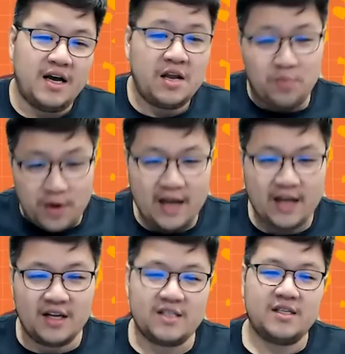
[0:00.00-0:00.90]
In
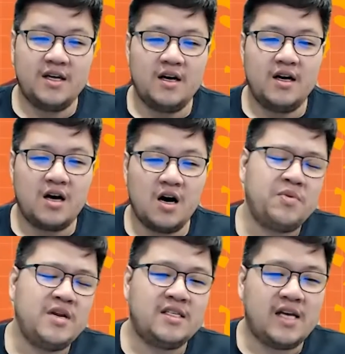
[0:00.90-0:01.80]
practice,
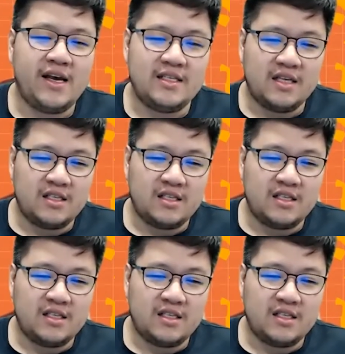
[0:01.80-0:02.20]
company size